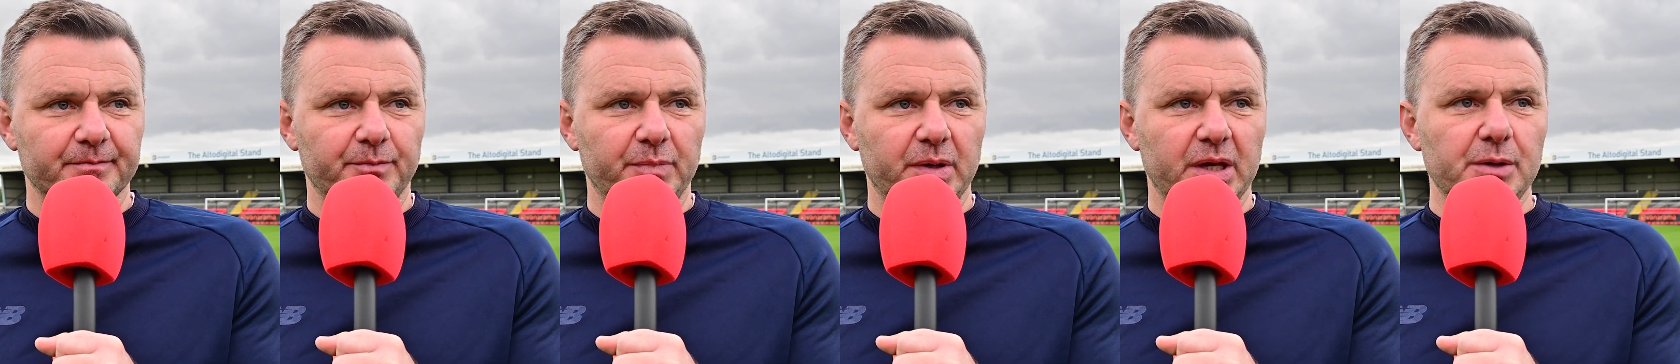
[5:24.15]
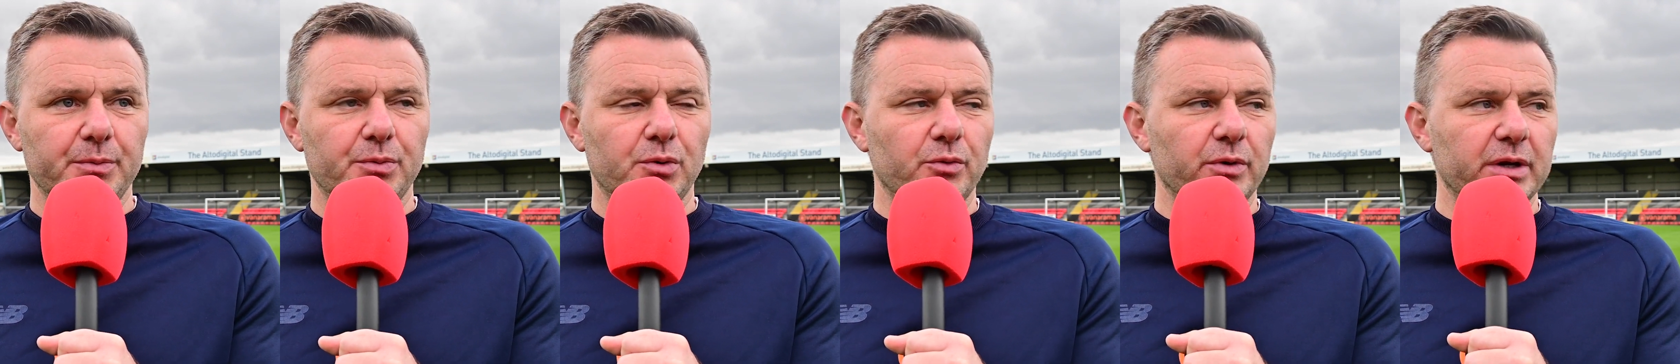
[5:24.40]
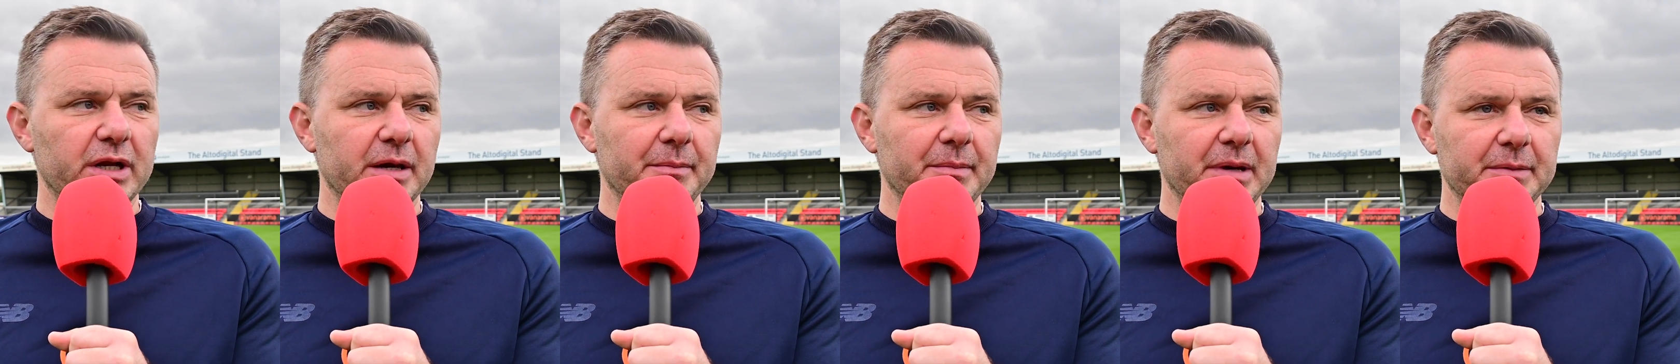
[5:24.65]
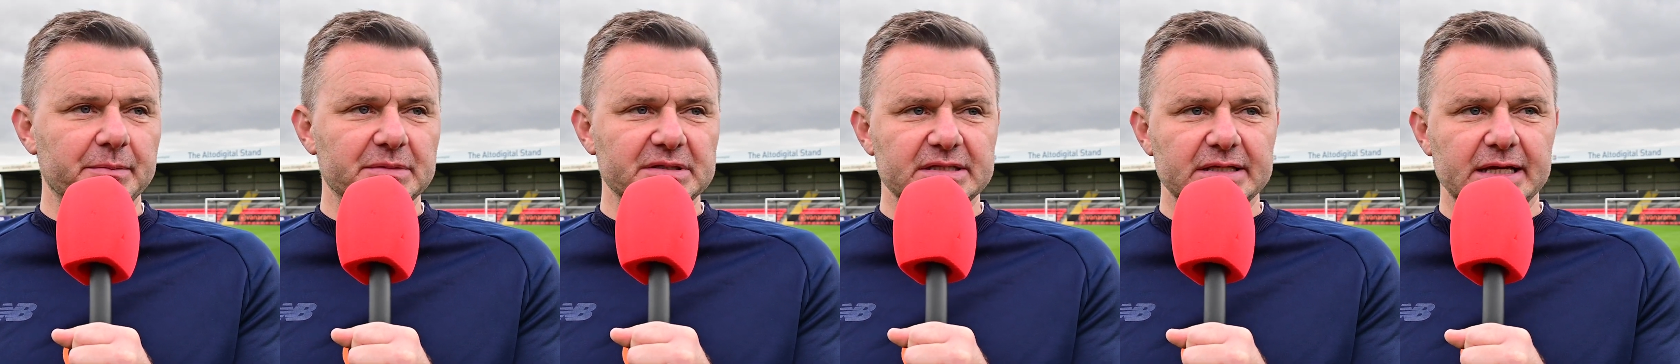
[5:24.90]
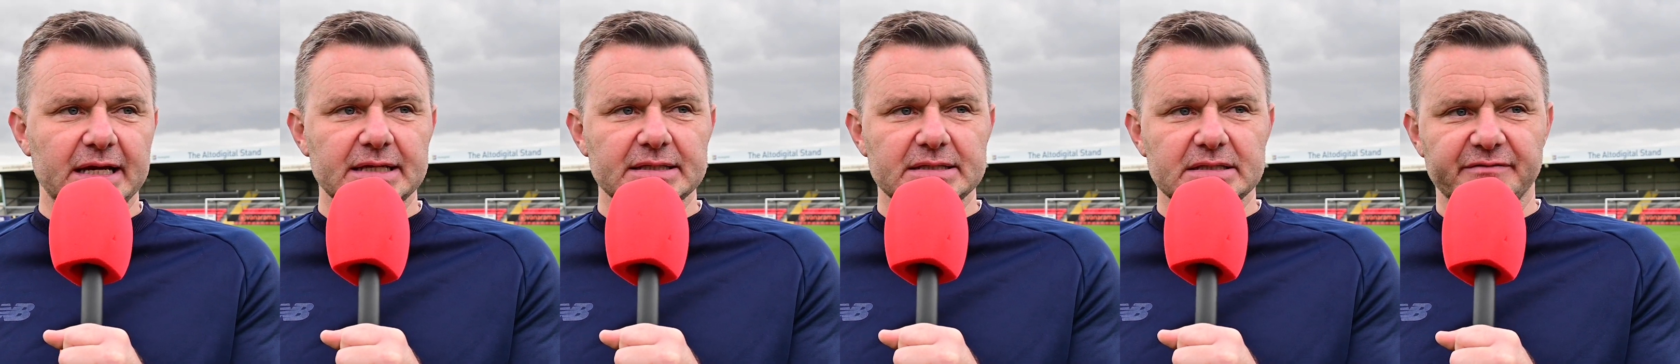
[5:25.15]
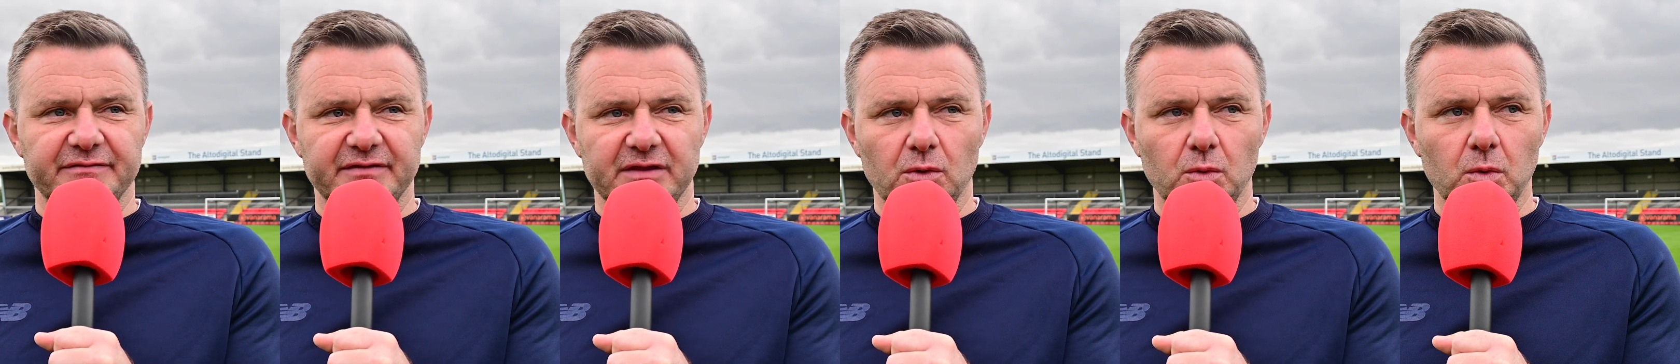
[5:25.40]
people when they make
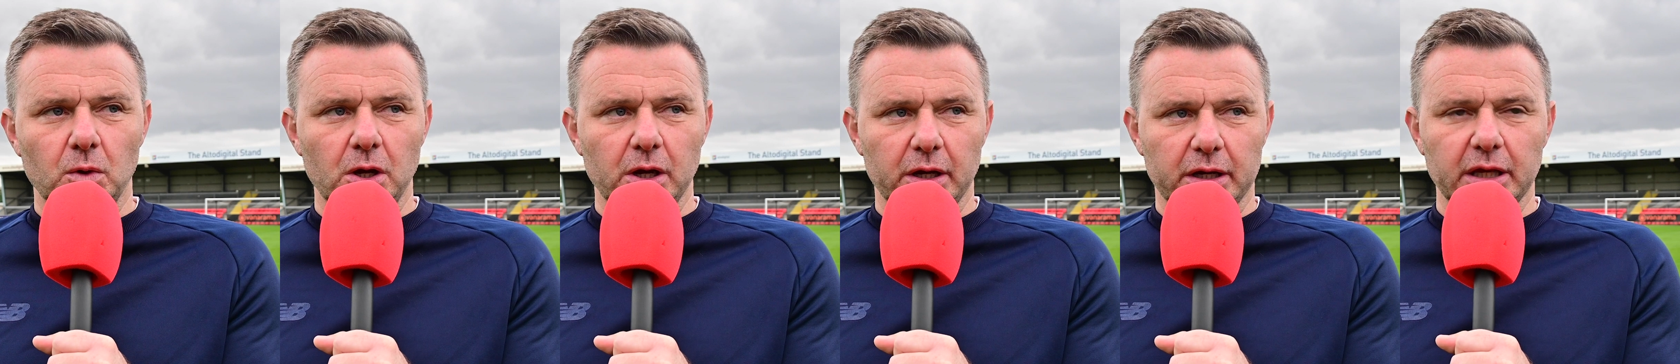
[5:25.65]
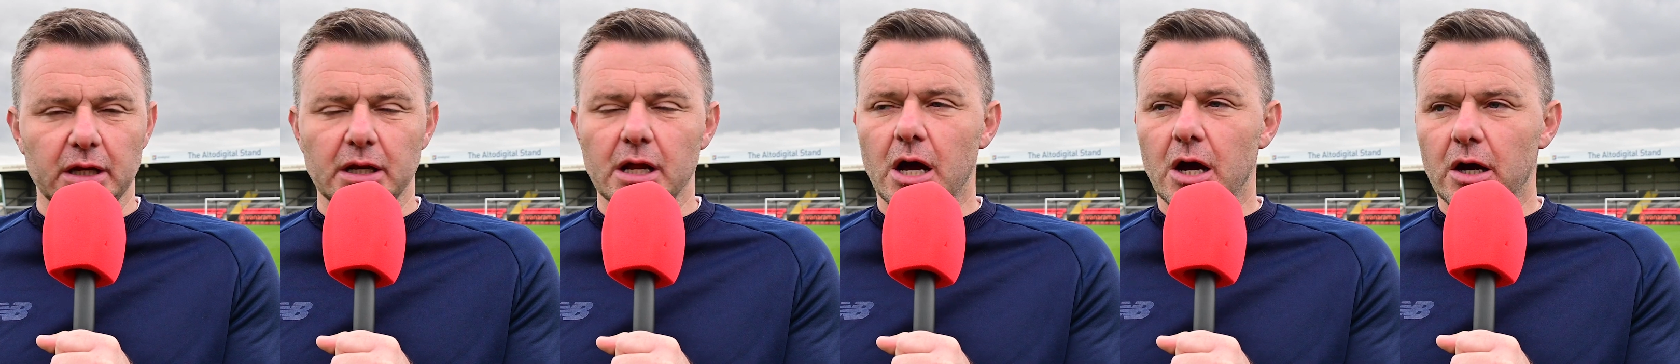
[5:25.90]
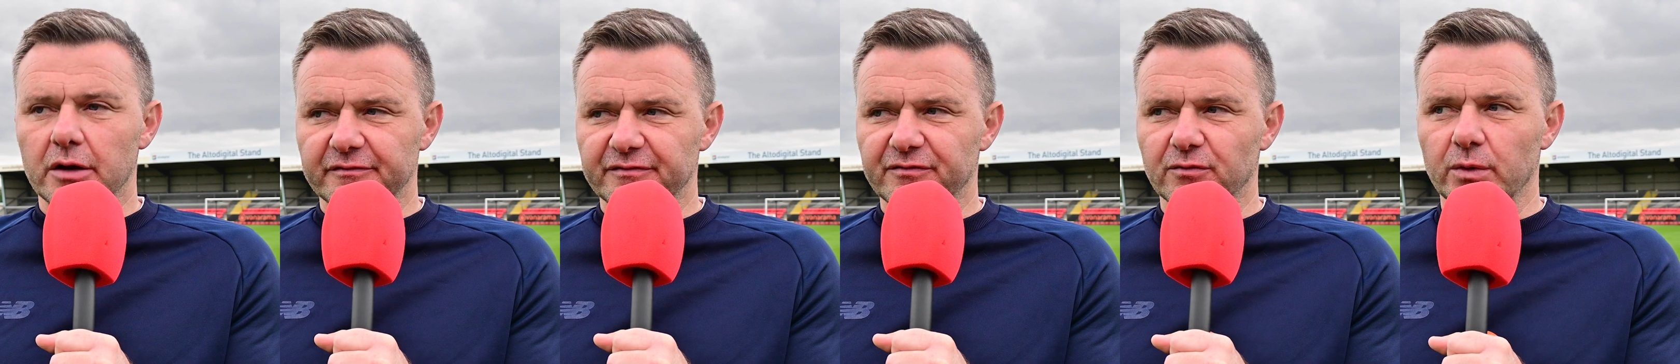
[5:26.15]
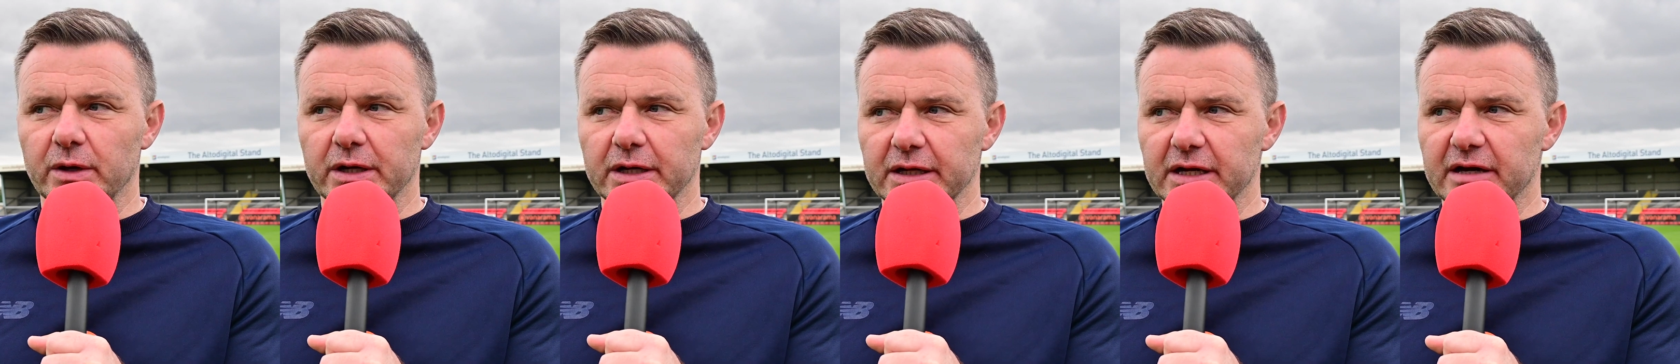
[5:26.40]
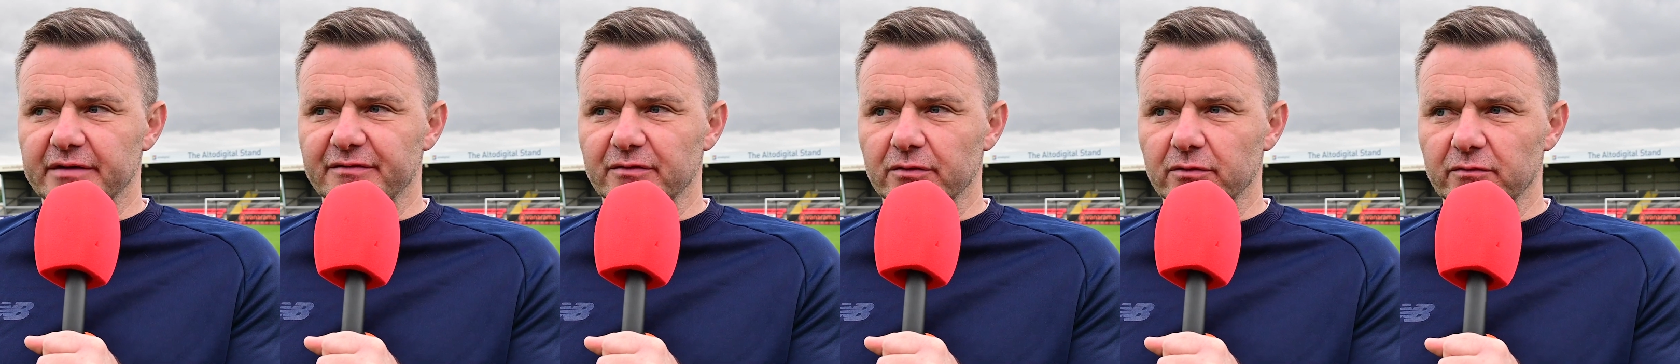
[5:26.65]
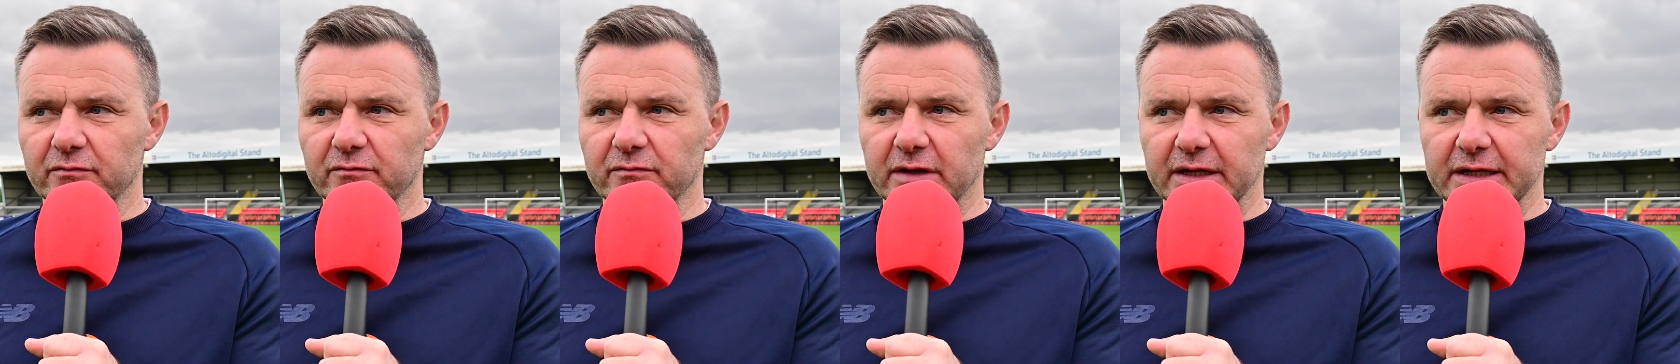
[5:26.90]
mistakes, if they're working hard for one another
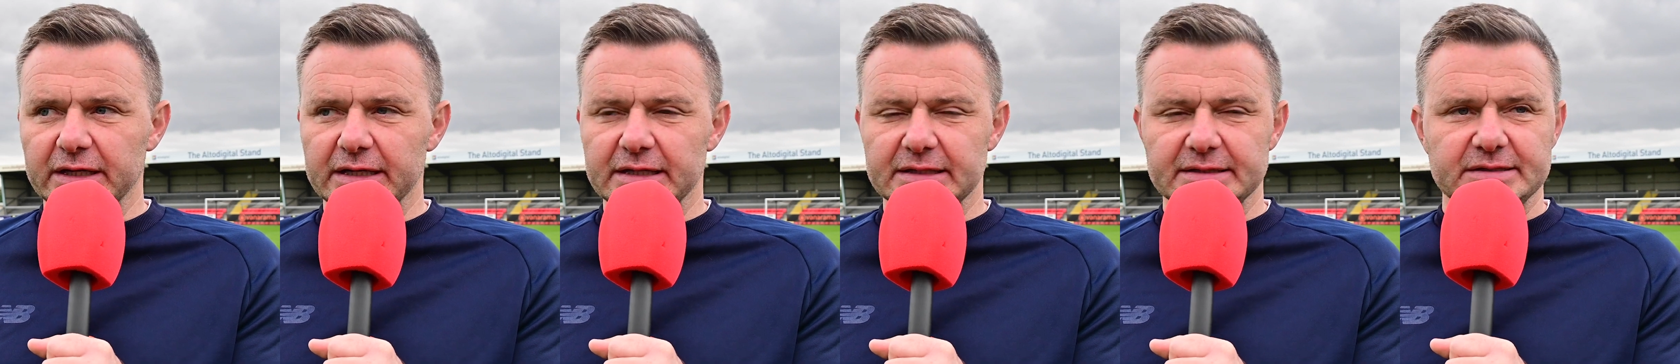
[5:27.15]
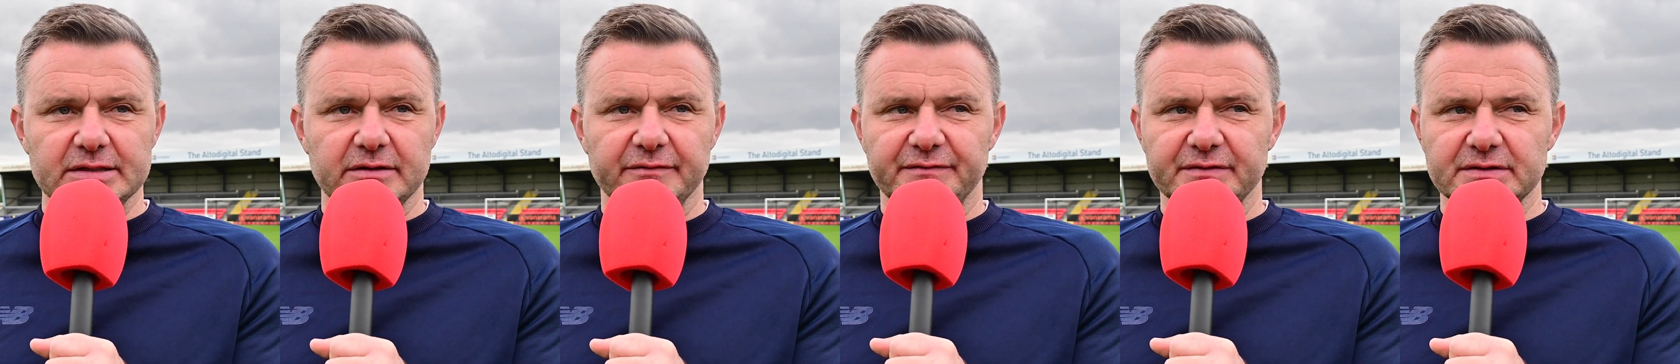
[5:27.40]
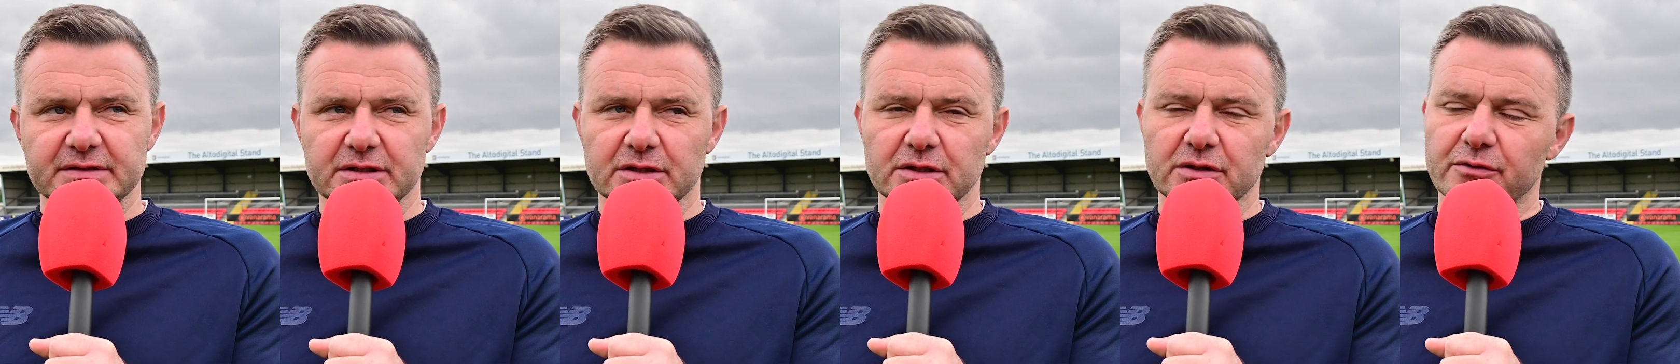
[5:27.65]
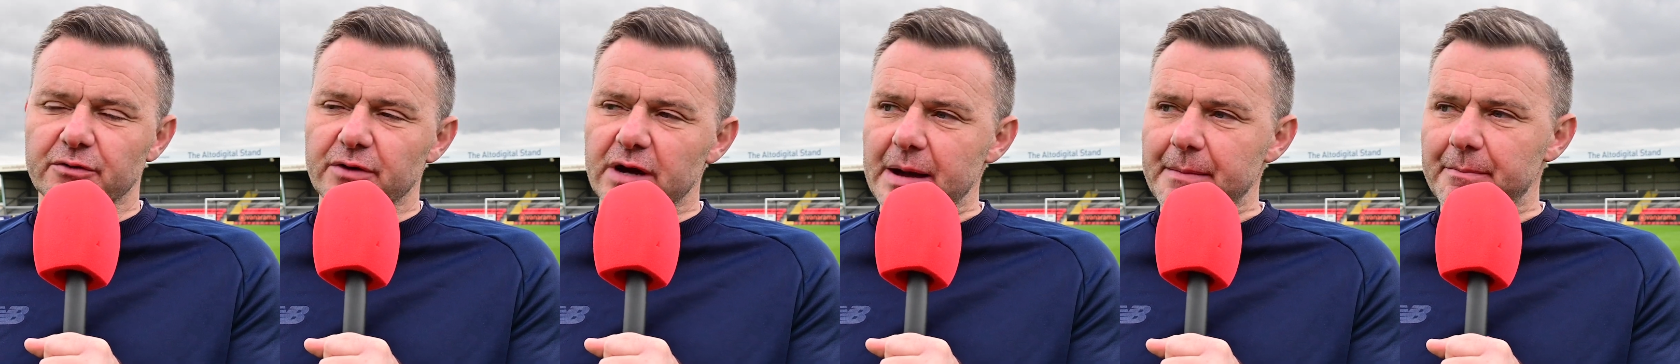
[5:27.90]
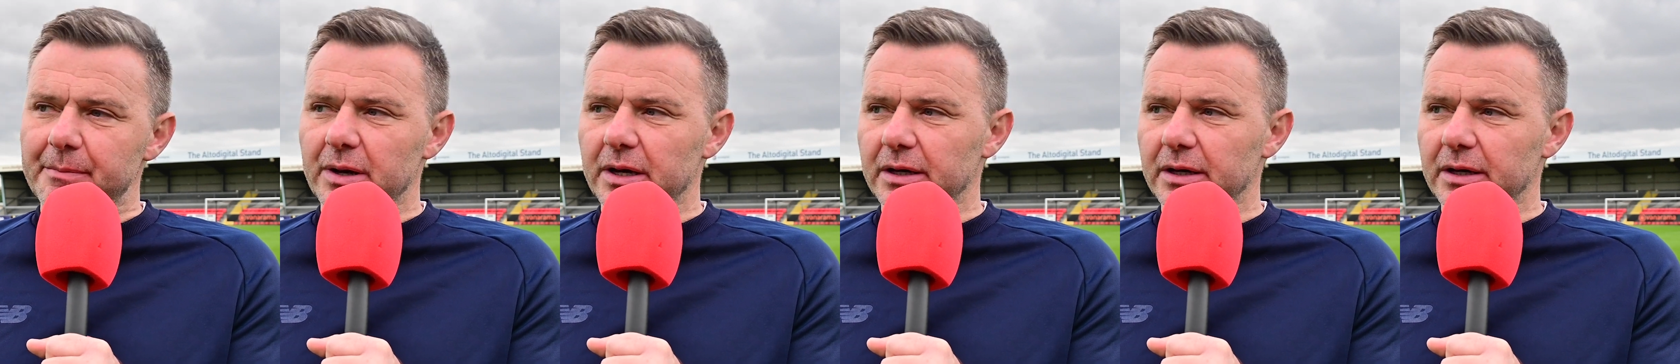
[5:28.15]
and running themselves into the ground.